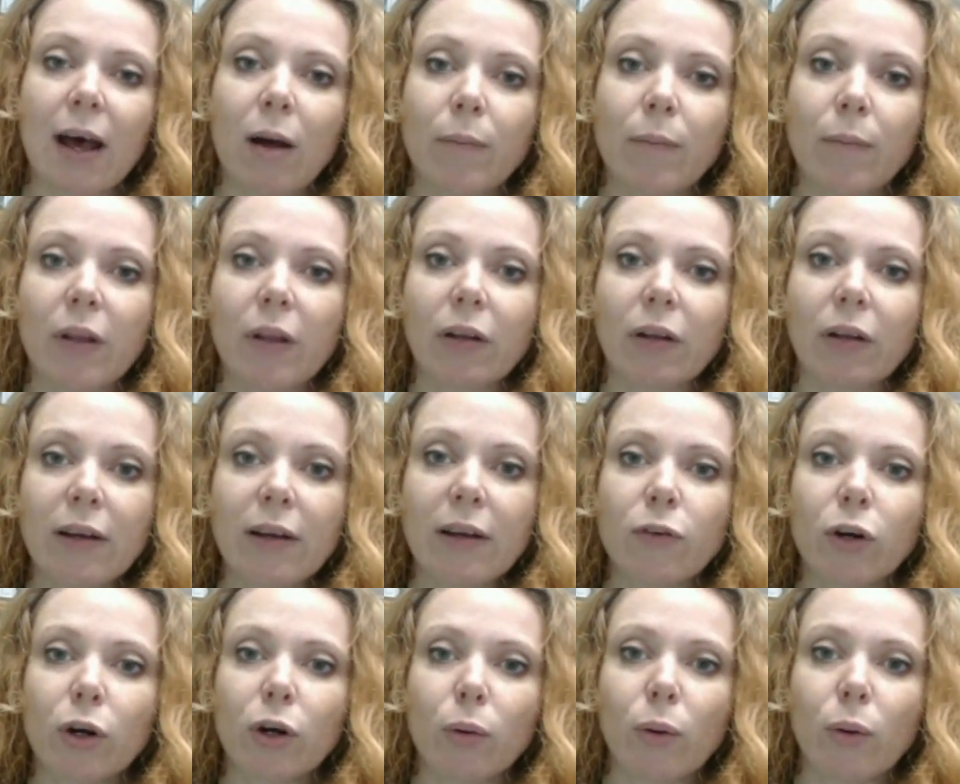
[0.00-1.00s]
the
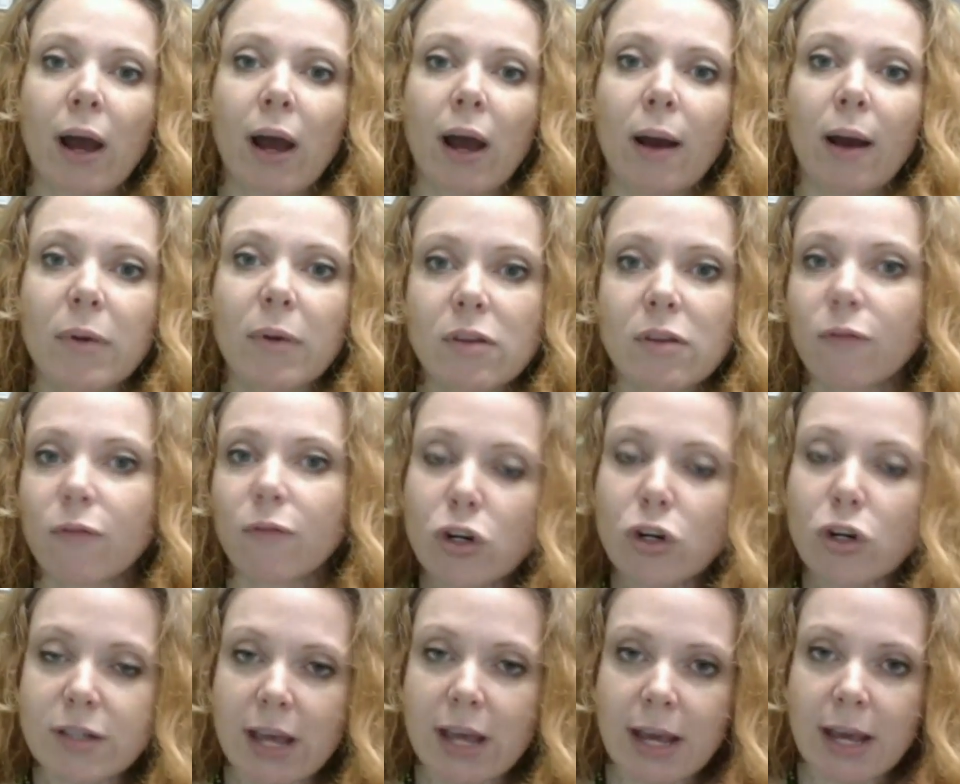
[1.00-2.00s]
liver is the
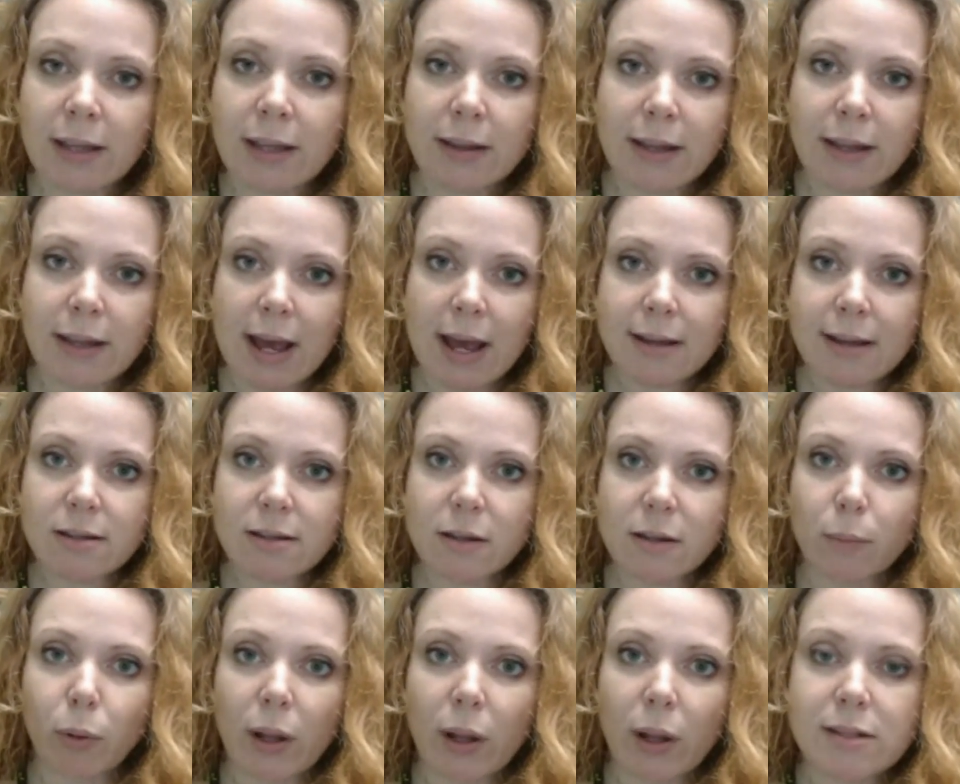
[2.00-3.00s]
first thing that
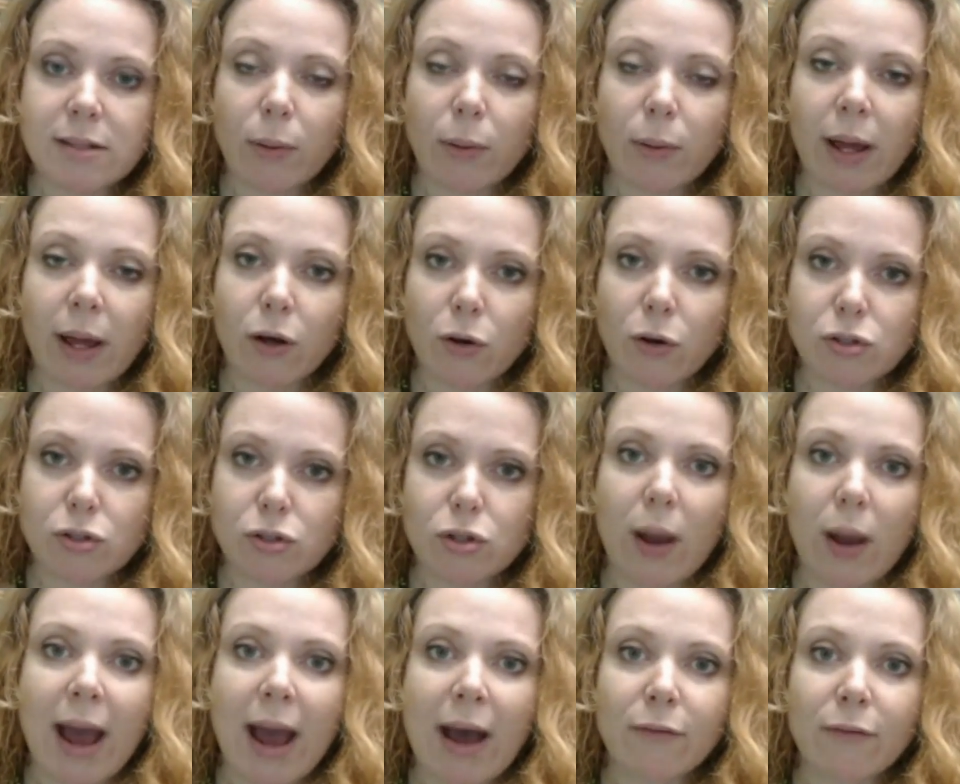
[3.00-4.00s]
the blood supply goes
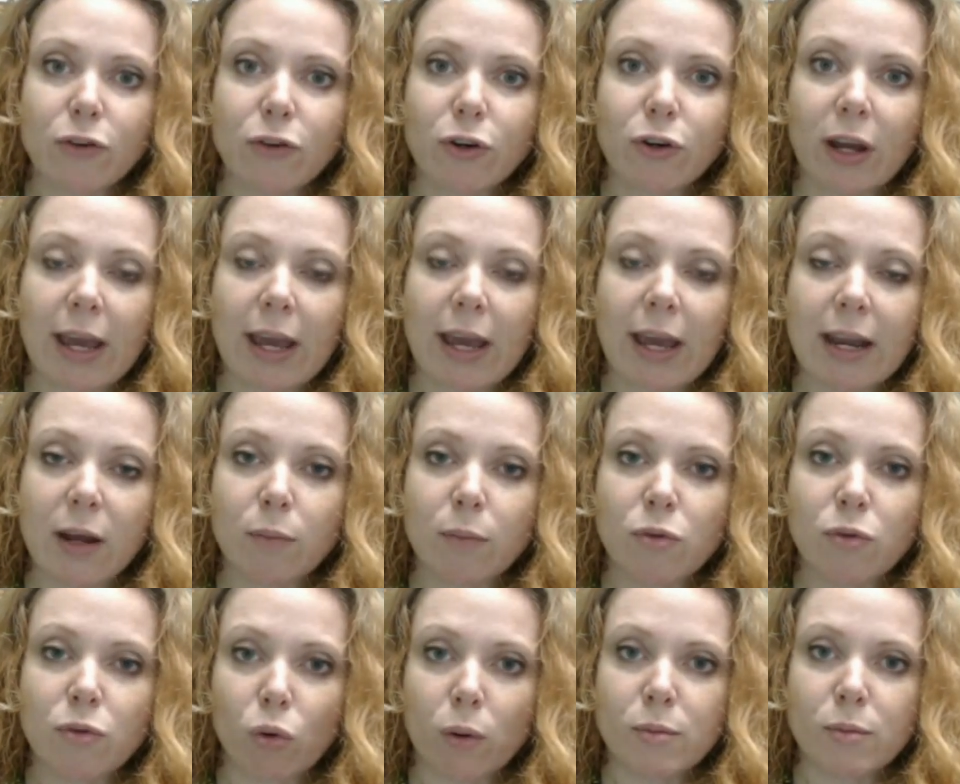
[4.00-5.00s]
through after it
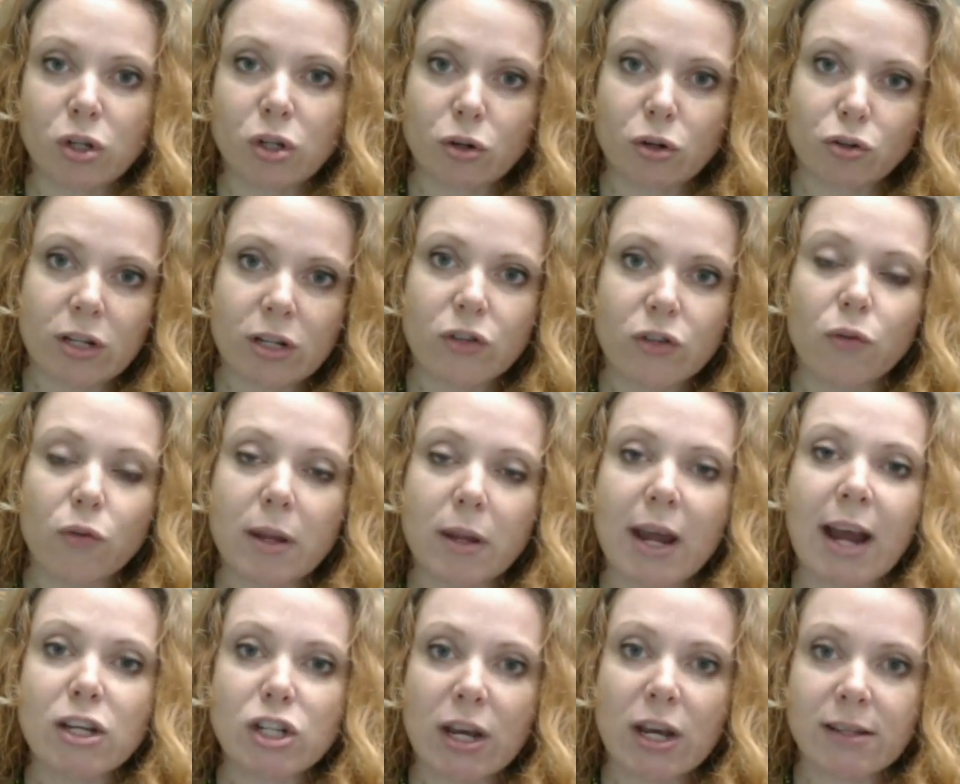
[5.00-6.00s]
absorbs nutrients from the
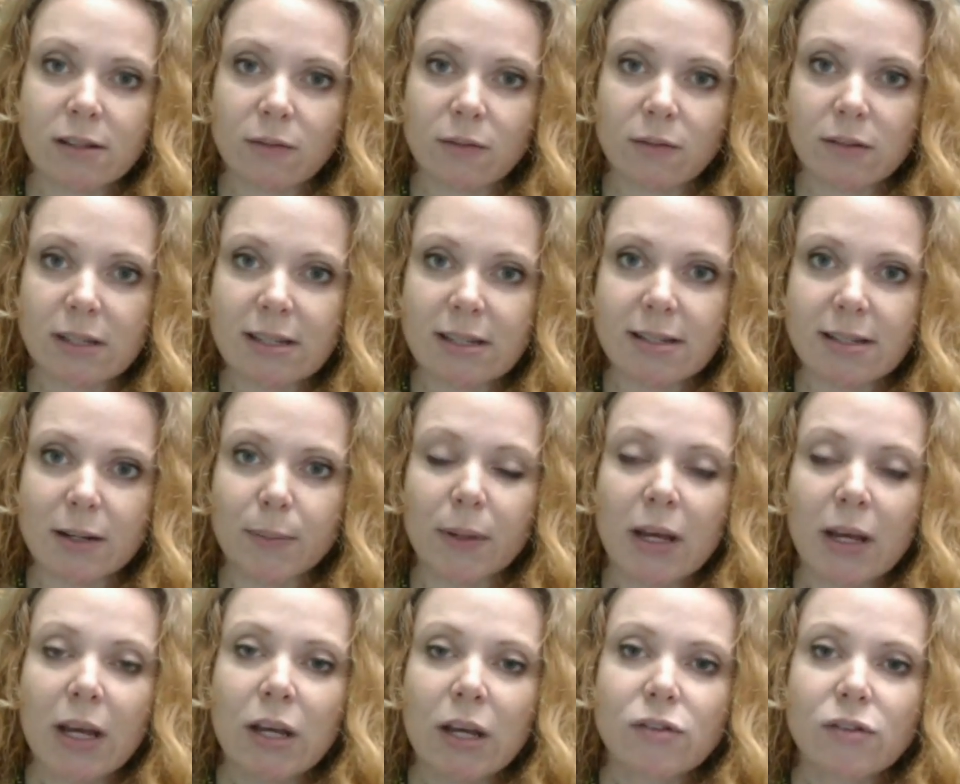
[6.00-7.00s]
digestive system.
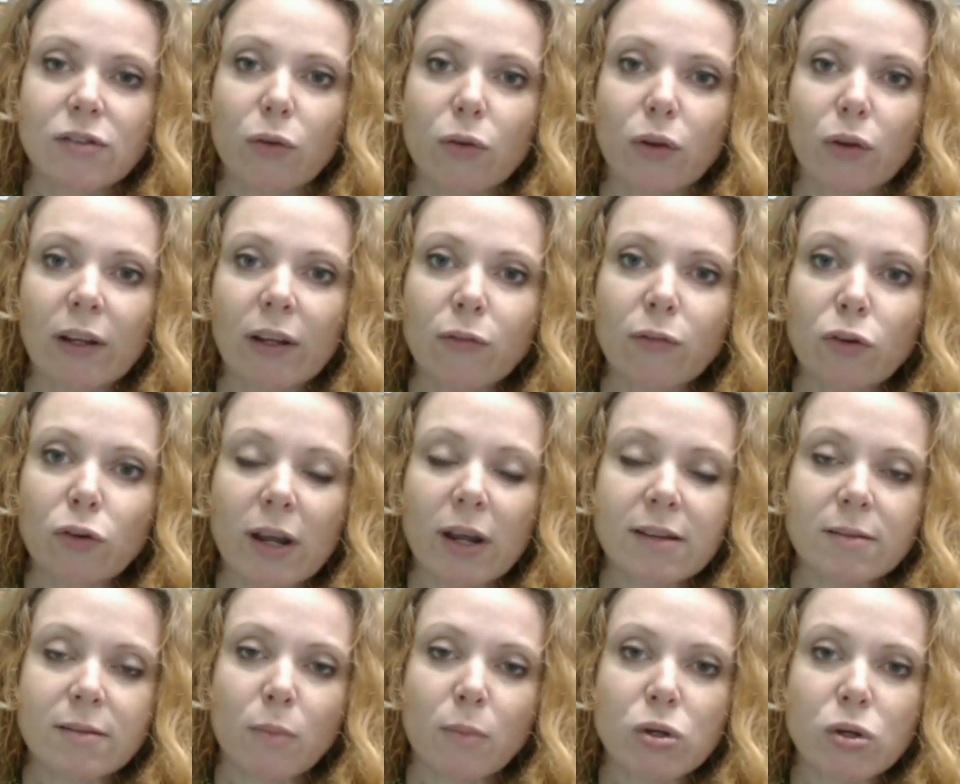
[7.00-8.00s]
So the liver
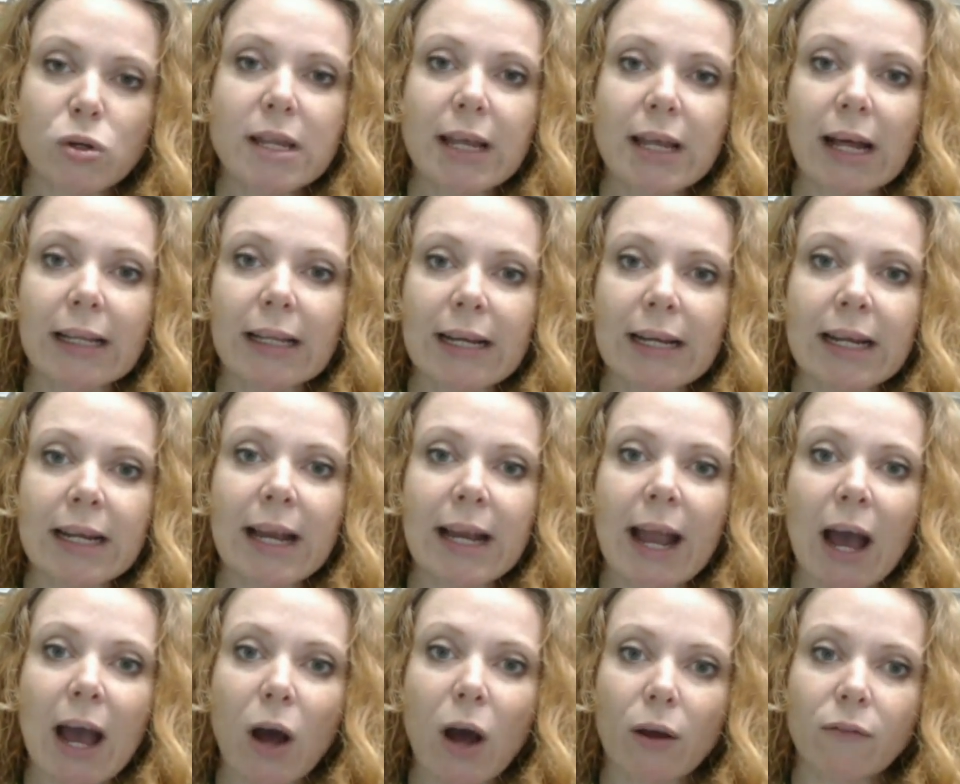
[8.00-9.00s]
does most of the cleaning
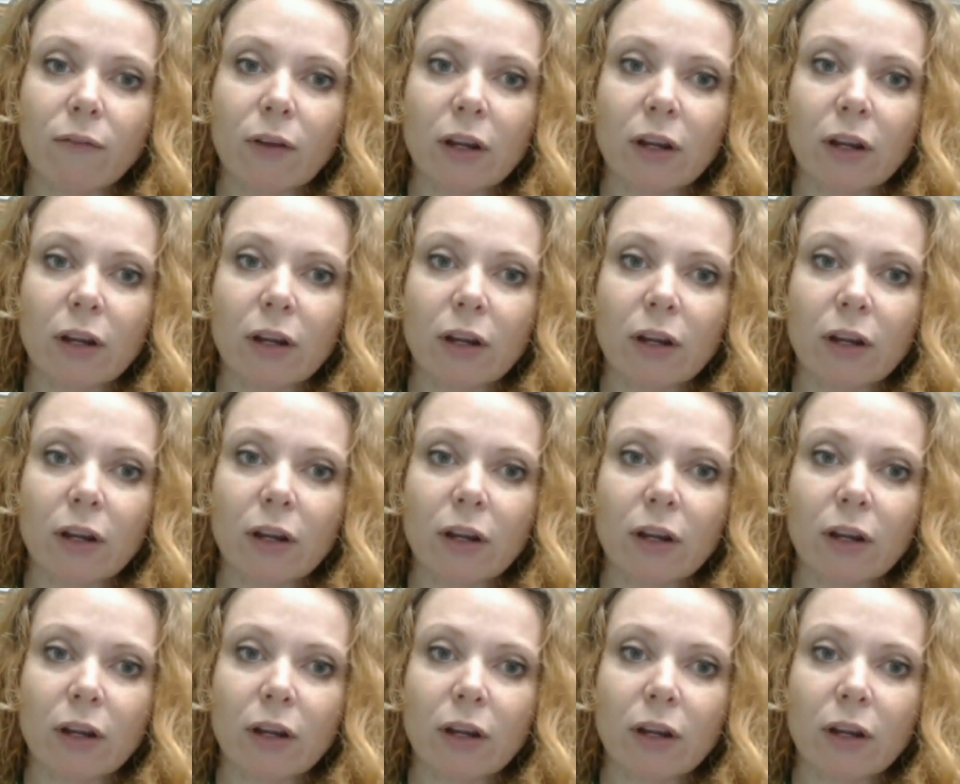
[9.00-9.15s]
out of any